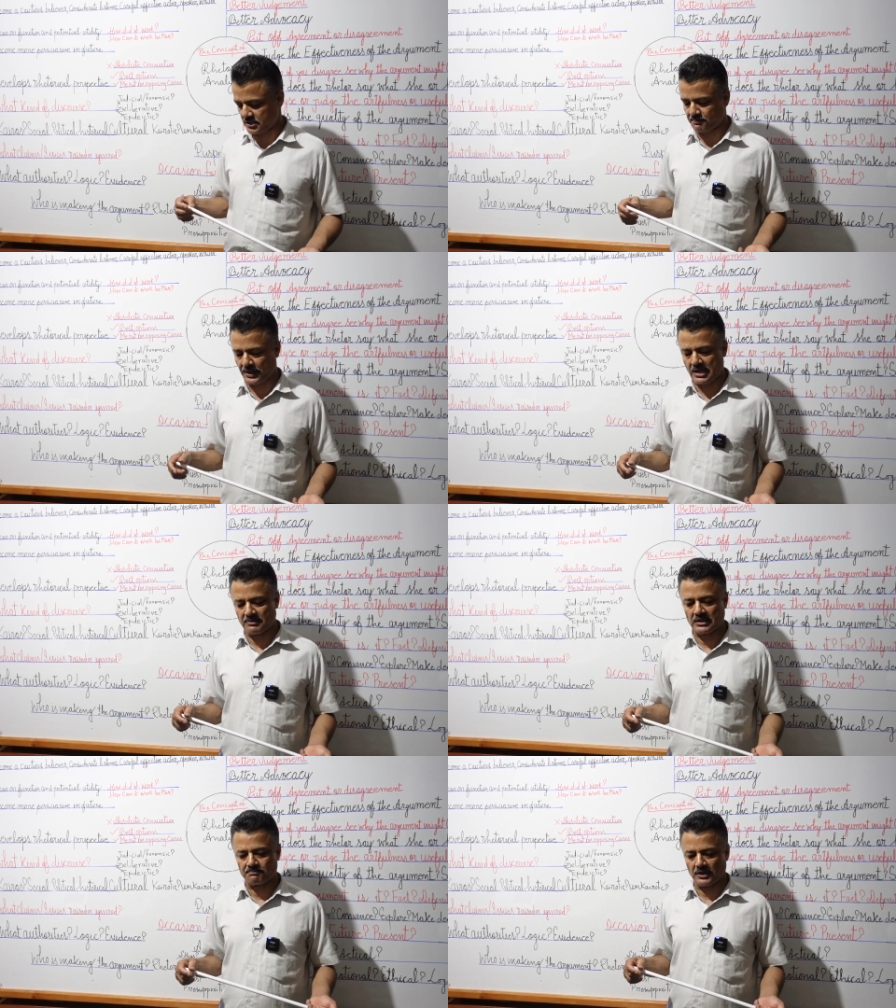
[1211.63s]
the
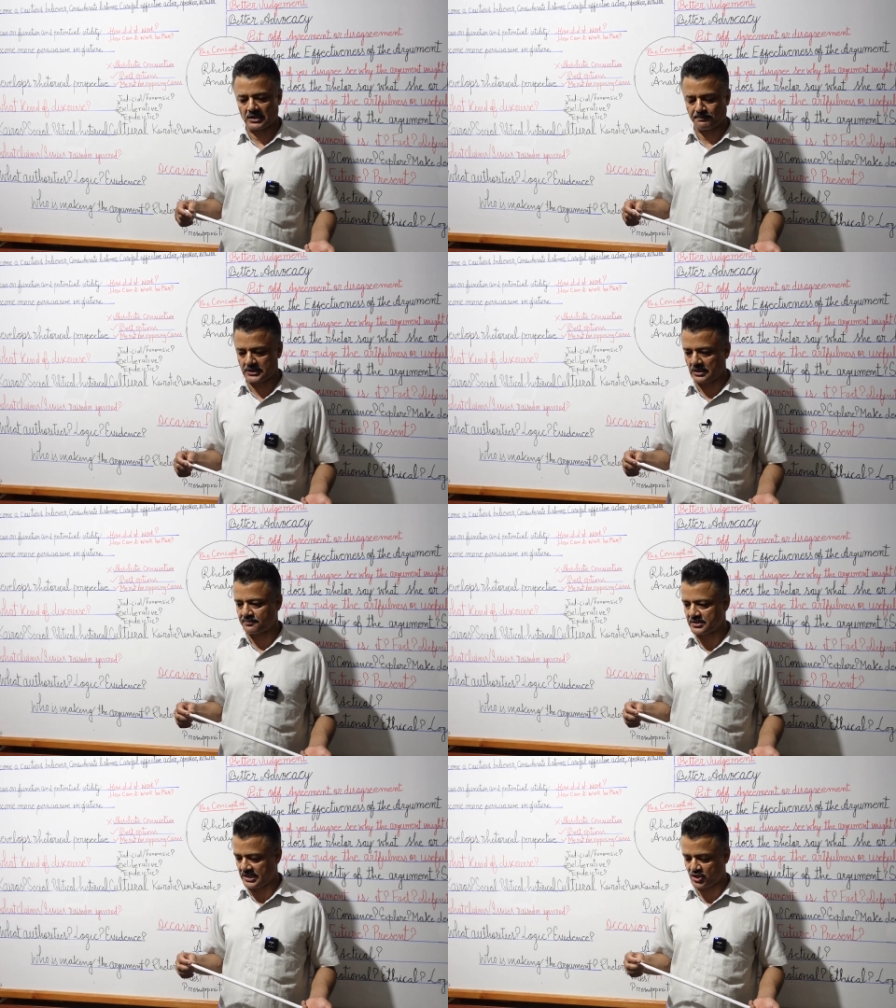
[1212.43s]
primary purpose
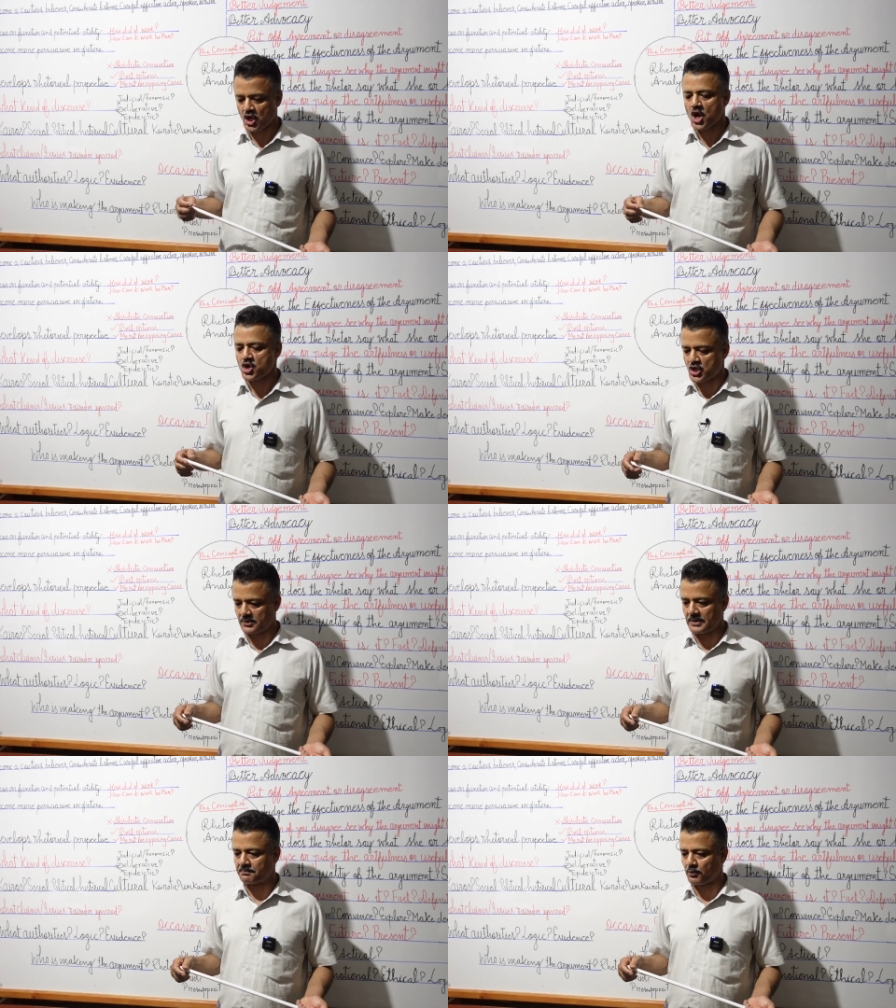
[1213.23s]
of sex,
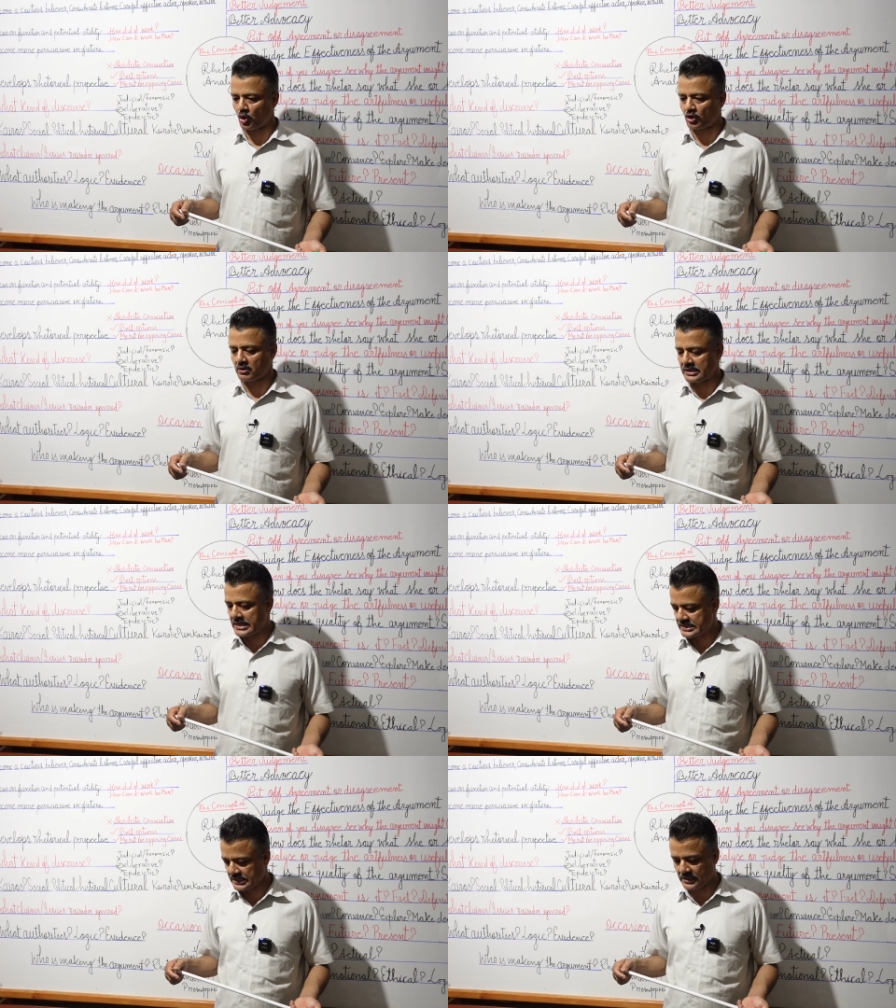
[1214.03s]
should be
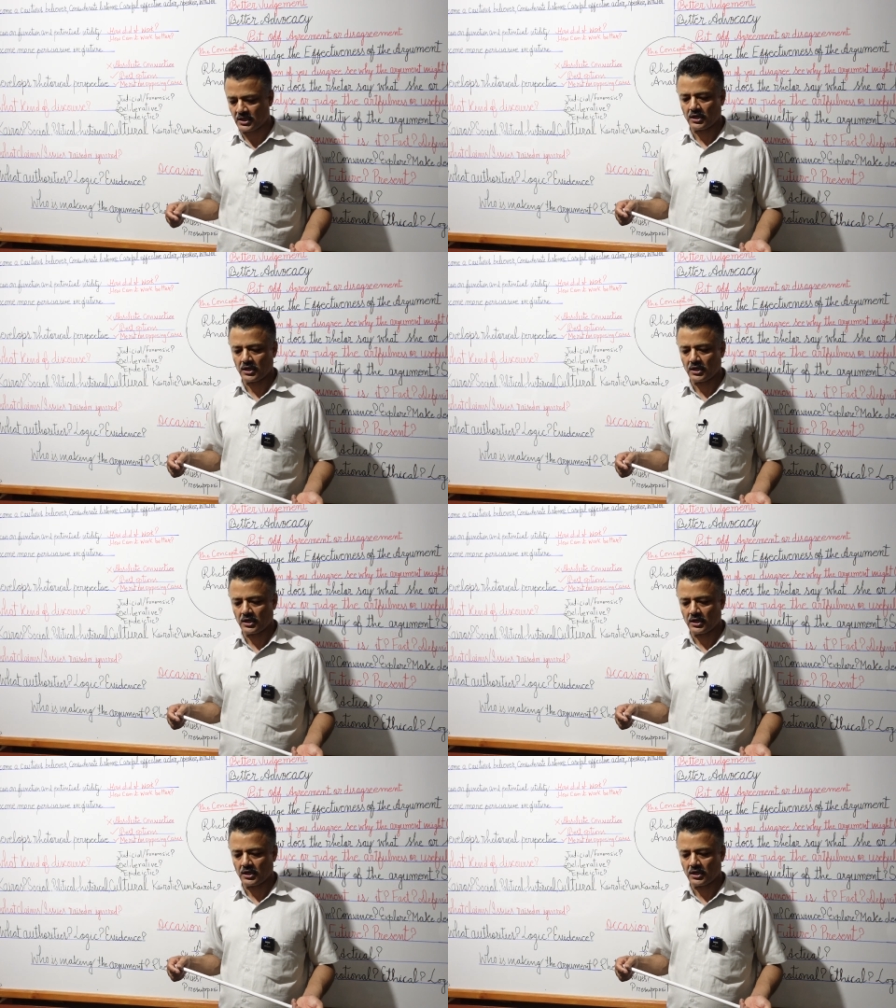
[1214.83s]
procreation,